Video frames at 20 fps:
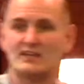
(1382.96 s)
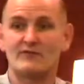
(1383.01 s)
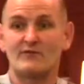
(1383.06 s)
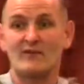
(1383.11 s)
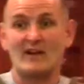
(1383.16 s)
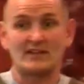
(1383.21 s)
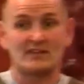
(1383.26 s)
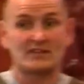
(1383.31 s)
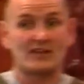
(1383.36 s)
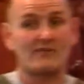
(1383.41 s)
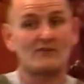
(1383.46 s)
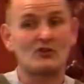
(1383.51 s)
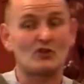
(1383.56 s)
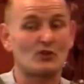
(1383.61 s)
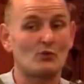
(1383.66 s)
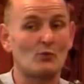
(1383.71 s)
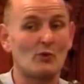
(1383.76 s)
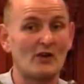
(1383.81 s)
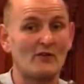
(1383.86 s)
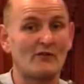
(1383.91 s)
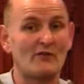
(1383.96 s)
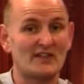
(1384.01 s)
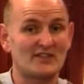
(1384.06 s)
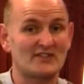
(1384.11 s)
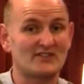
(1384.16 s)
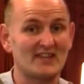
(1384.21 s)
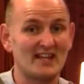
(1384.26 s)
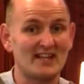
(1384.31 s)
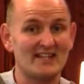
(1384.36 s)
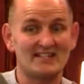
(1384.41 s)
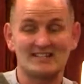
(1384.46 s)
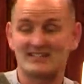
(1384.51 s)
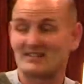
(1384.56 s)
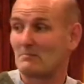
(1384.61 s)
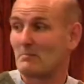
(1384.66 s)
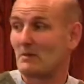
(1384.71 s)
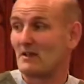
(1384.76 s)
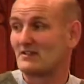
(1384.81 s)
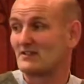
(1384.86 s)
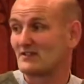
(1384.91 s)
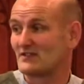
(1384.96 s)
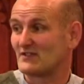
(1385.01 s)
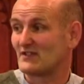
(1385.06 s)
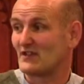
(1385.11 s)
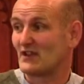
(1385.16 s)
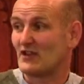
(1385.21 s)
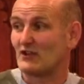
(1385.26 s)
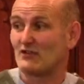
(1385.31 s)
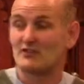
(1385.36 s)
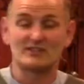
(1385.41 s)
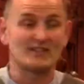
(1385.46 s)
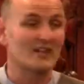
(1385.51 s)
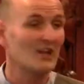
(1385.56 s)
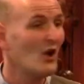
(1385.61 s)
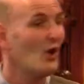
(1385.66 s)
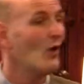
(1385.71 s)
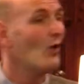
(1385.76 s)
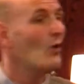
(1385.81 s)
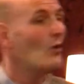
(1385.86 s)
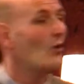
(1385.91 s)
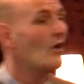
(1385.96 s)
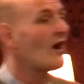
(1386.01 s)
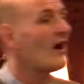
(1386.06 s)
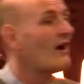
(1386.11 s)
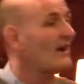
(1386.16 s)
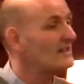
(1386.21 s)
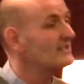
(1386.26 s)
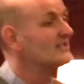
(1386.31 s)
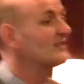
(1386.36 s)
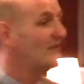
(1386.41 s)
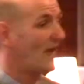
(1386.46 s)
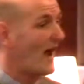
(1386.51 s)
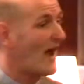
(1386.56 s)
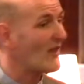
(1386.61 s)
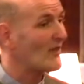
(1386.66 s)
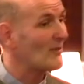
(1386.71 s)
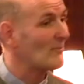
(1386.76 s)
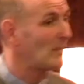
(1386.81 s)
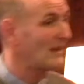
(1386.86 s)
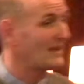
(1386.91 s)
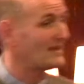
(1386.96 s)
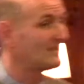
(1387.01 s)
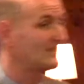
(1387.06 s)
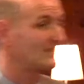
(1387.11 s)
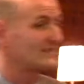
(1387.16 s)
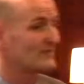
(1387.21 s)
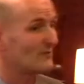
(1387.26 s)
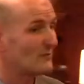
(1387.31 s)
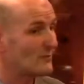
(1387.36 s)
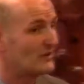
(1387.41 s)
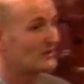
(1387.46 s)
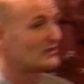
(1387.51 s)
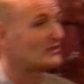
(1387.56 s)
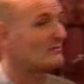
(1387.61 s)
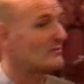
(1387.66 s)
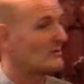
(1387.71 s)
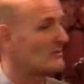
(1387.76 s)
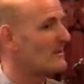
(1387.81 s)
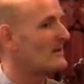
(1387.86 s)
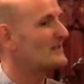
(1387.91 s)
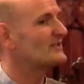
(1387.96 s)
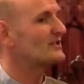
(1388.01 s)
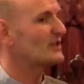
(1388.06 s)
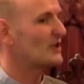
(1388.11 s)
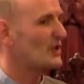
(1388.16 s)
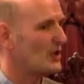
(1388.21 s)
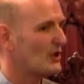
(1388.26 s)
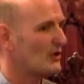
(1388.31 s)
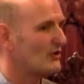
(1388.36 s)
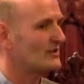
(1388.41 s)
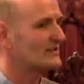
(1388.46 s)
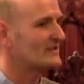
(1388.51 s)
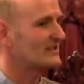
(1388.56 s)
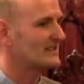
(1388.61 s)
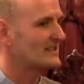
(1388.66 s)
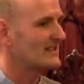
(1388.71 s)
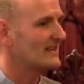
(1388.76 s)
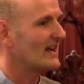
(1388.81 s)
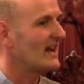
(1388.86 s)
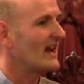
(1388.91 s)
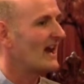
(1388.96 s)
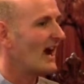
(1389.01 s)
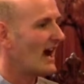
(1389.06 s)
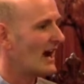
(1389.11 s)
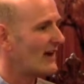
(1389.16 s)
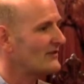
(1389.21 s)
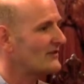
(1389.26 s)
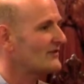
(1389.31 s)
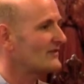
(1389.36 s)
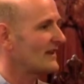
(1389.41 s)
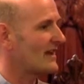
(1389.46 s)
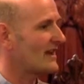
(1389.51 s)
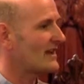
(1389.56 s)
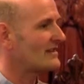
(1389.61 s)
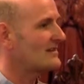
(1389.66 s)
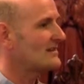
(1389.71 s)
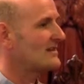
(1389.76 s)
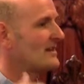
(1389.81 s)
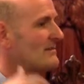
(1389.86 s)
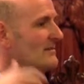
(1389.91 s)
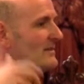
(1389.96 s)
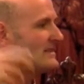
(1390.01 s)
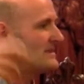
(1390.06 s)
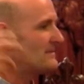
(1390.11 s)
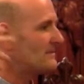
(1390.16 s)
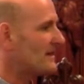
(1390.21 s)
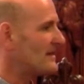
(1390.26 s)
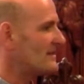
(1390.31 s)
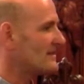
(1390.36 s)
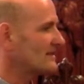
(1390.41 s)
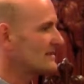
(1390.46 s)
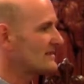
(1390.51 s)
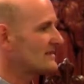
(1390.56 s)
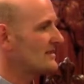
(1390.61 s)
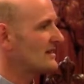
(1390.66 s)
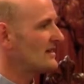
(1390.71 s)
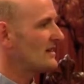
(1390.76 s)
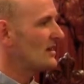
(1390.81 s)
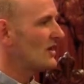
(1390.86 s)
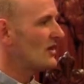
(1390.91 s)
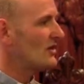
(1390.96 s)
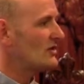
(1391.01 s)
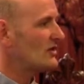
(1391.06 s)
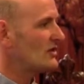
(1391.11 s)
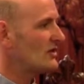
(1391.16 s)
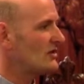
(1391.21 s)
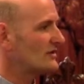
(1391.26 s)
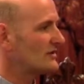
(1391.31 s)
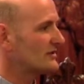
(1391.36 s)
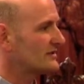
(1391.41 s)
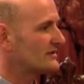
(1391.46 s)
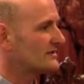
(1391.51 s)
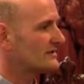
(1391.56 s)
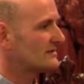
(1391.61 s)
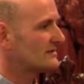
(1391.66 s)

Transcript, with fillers: The fact that I've got the welfare state is a place of security. All kinds of other places of which to put my security other than my dependence on God.